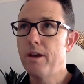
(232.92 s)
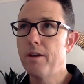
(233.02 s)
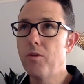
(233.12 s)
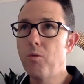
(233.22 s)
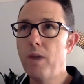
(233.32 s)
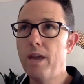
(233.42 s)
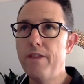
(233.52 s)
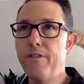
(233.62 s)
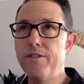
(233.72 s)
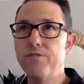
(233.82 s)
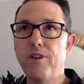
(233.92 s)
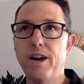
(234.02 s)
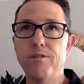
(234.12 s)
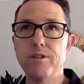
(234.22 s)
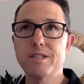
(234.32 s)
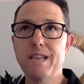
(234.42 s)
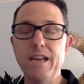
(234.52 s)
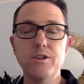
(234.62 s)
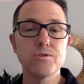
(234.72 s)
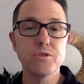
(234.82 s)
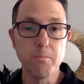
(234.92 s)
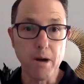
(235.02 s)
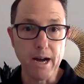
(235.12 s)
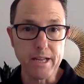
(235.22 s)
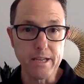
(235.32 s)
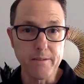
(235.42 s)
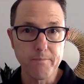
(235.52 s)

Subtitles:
the way that this virus enters the body,